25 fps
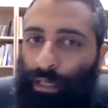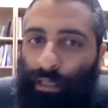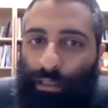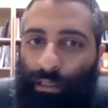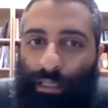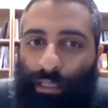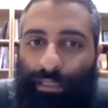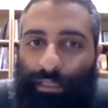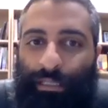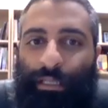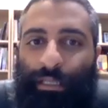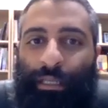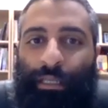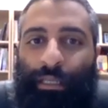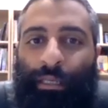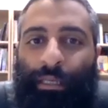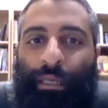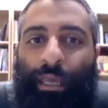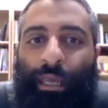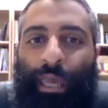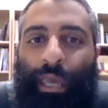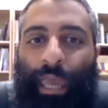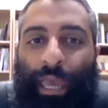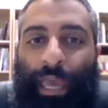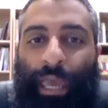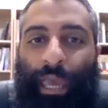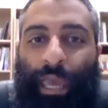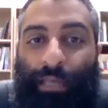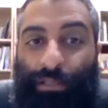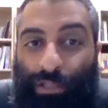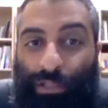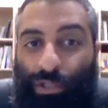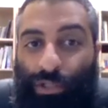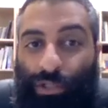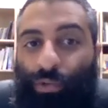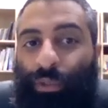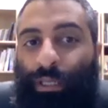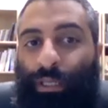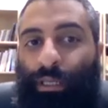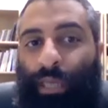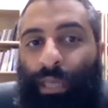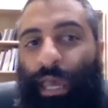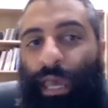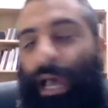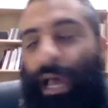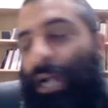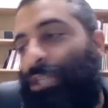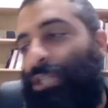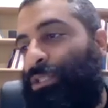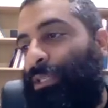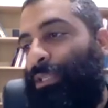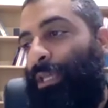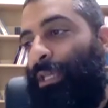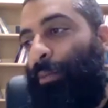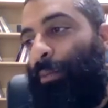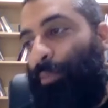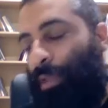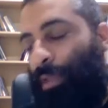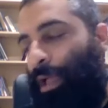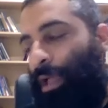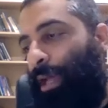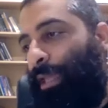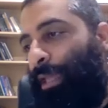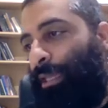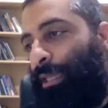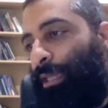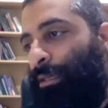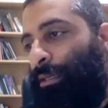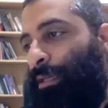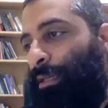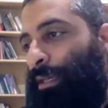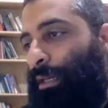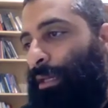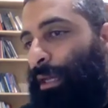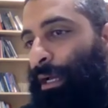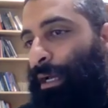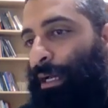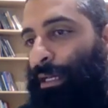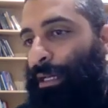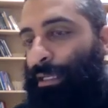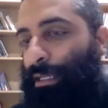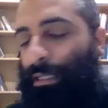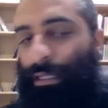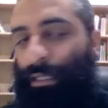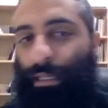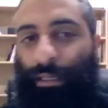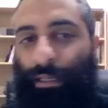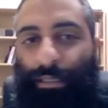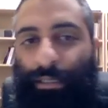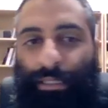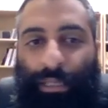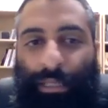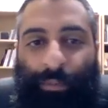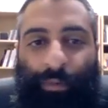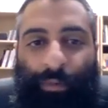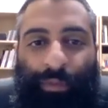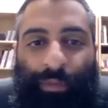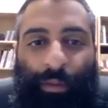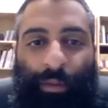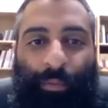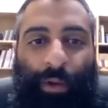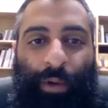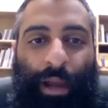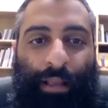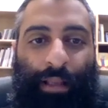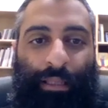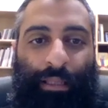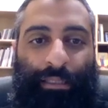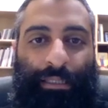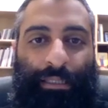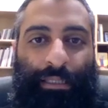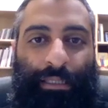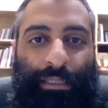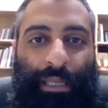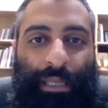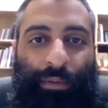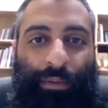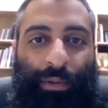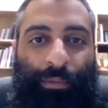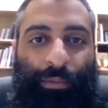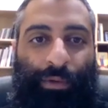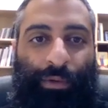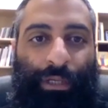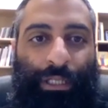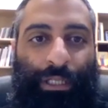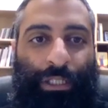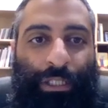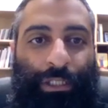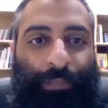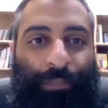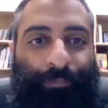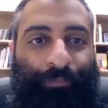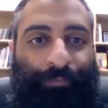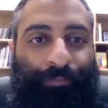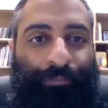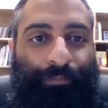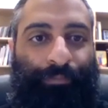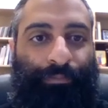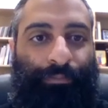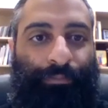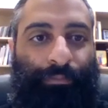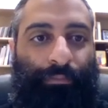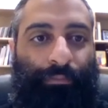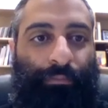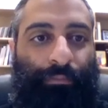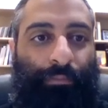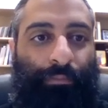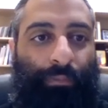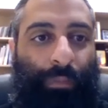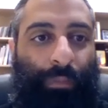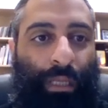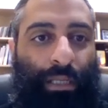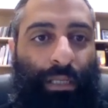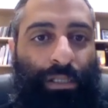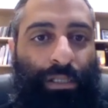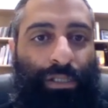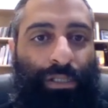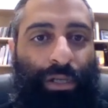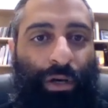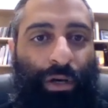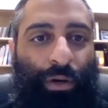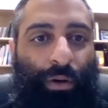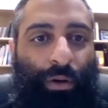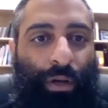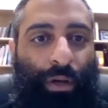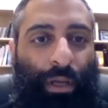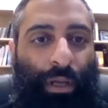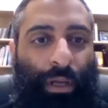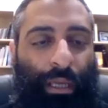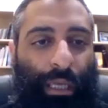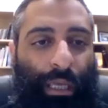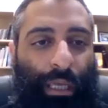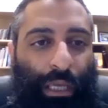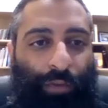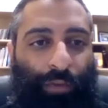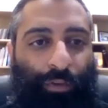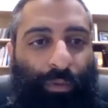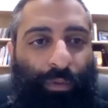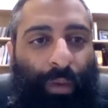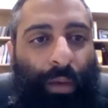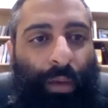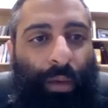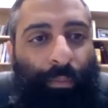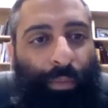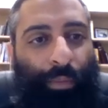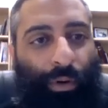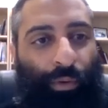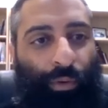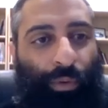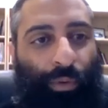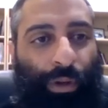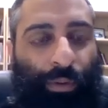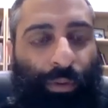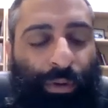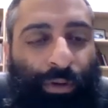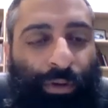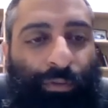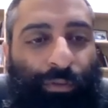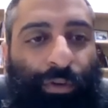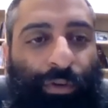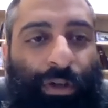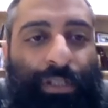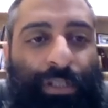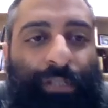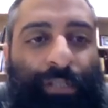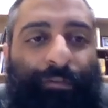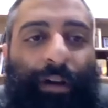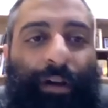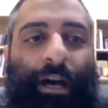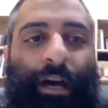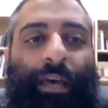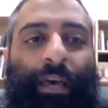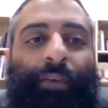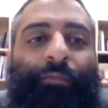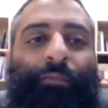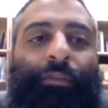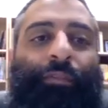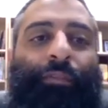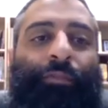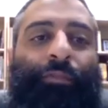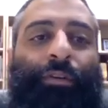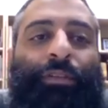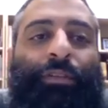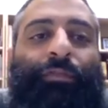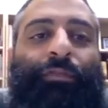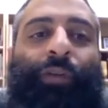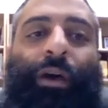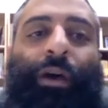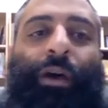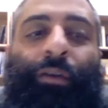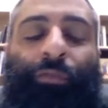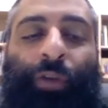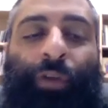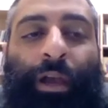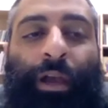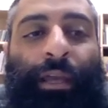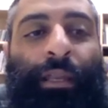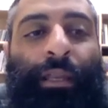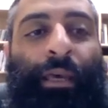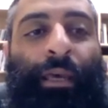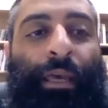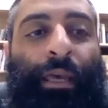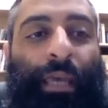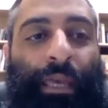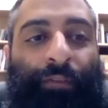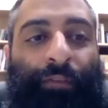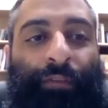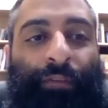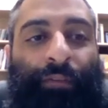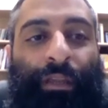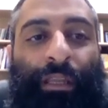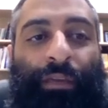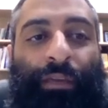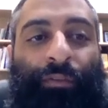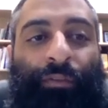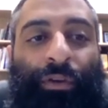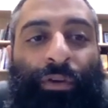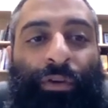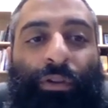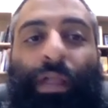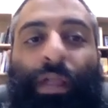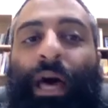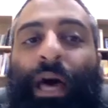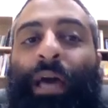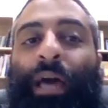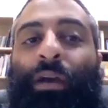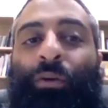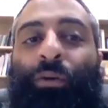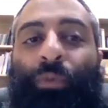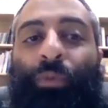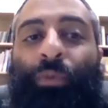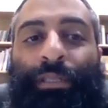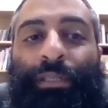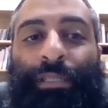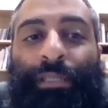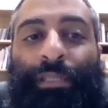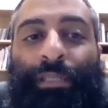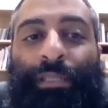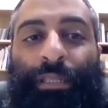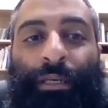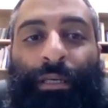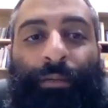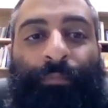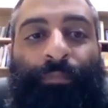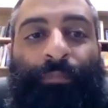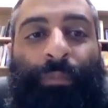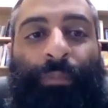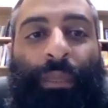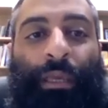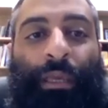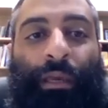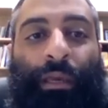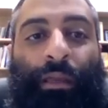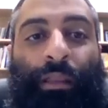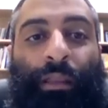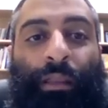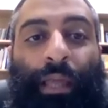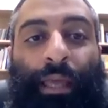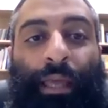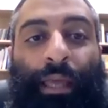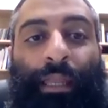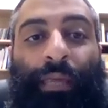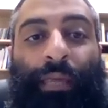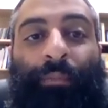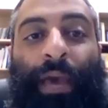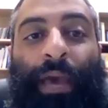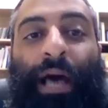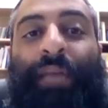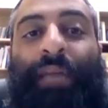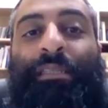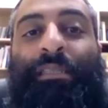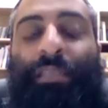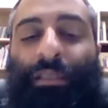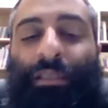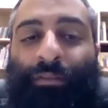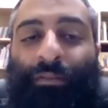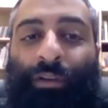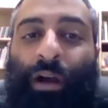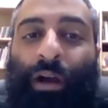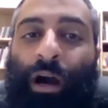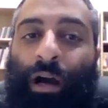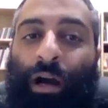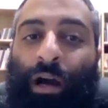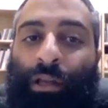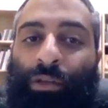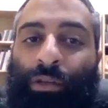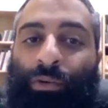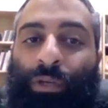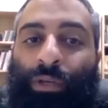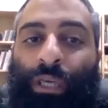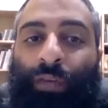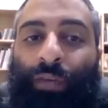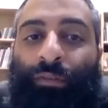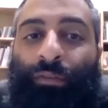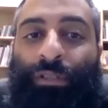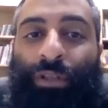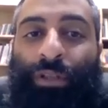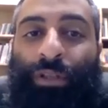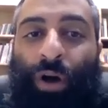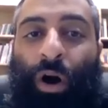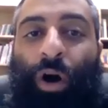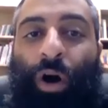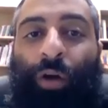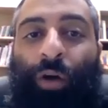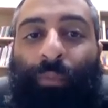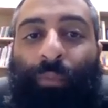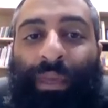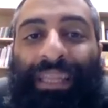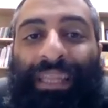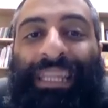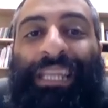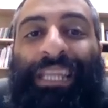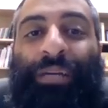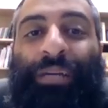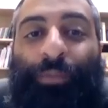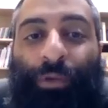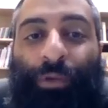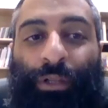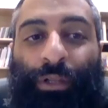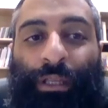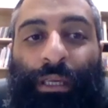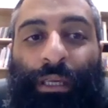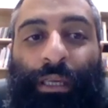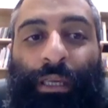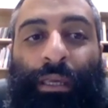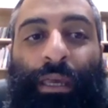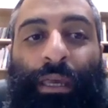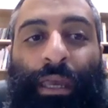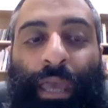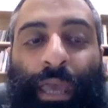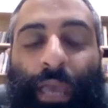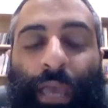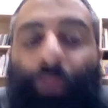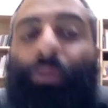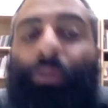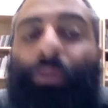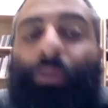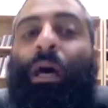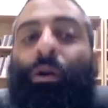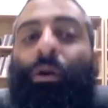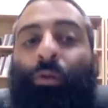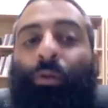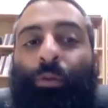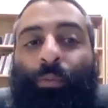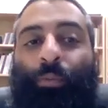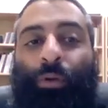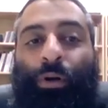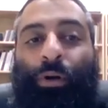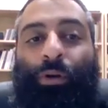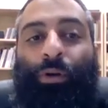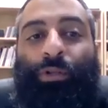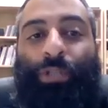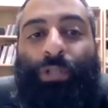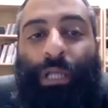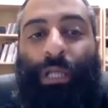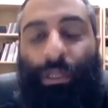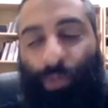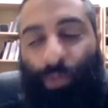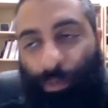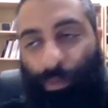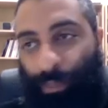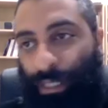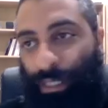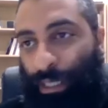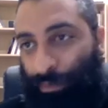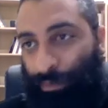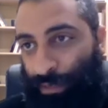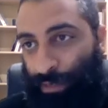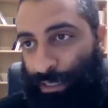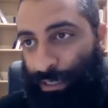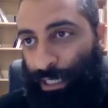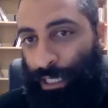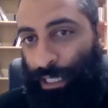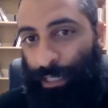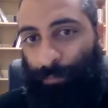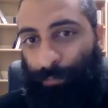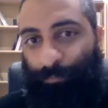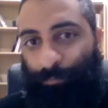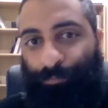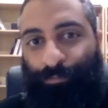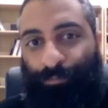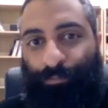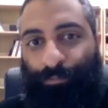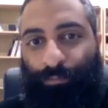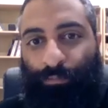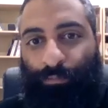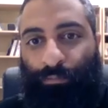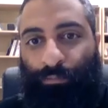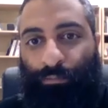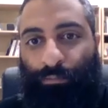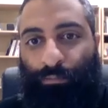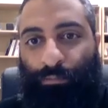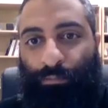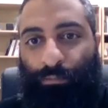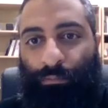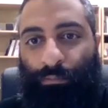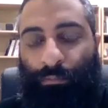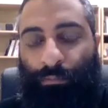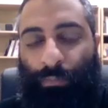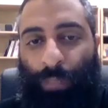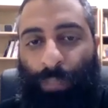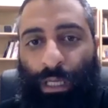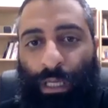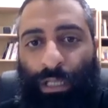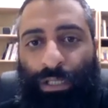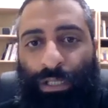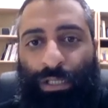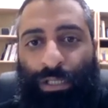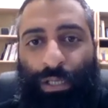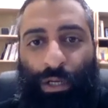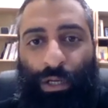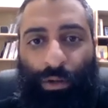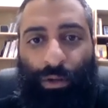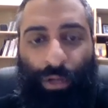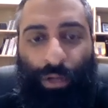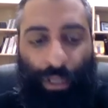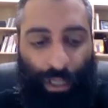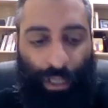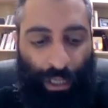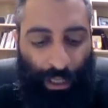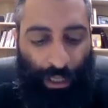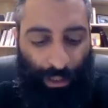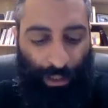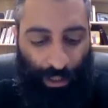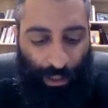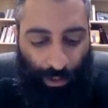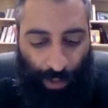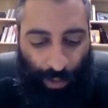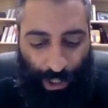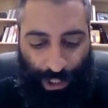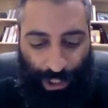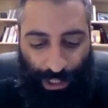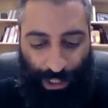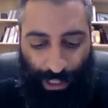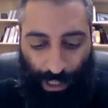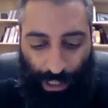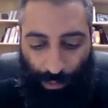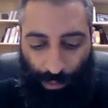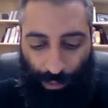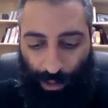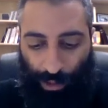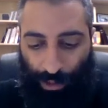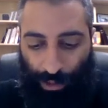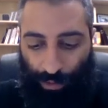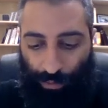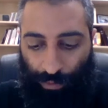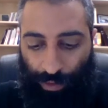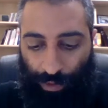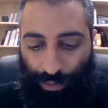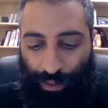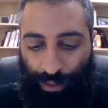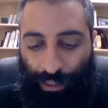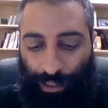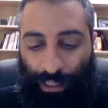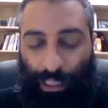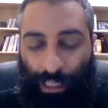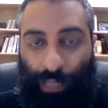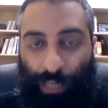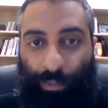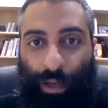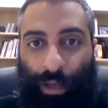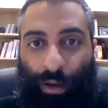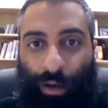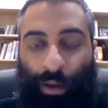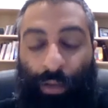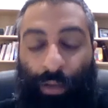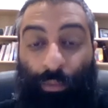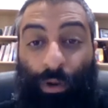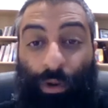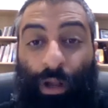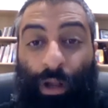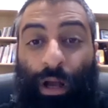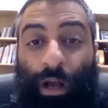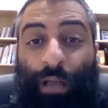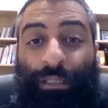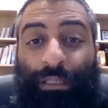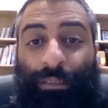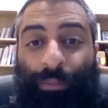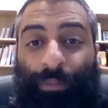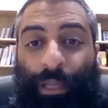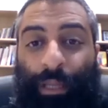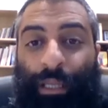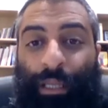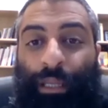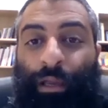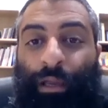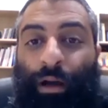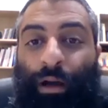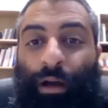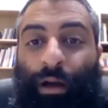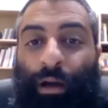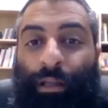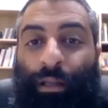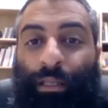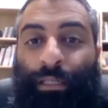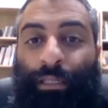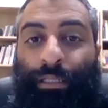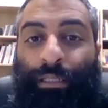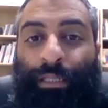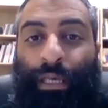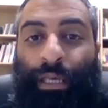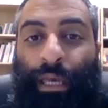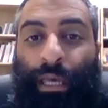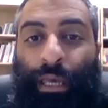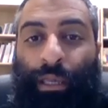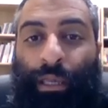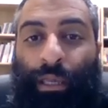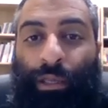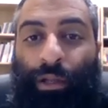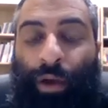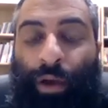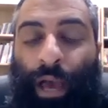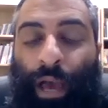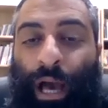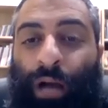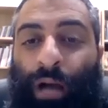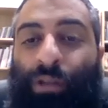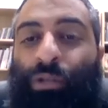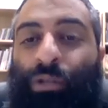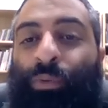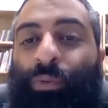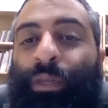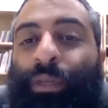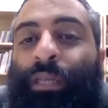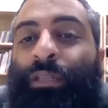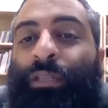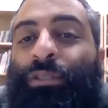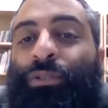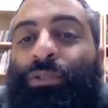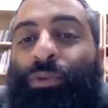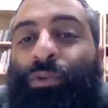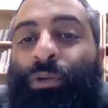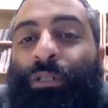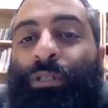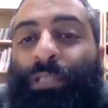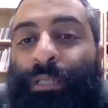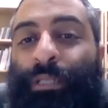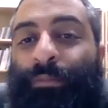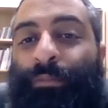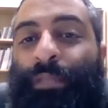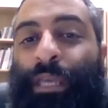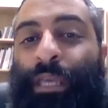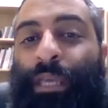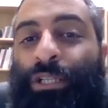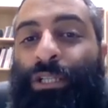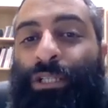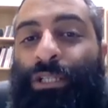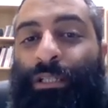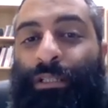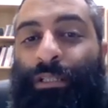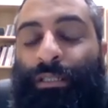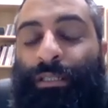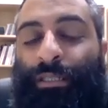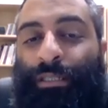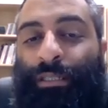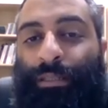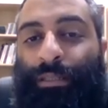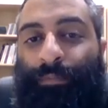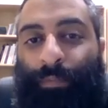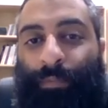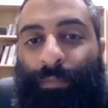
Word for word: Listening and doing, actually applying uh, some of the practices that we preach. And so, if you remember, we were in verse 5, and verse 5 read, If any of you lack wisdom, let him ask of God, who gives to all men liberally and without reproach, and it will be given to him. And so the question that we're, we're thinking about and we're contemplating on is, you know, how do we endure temptations?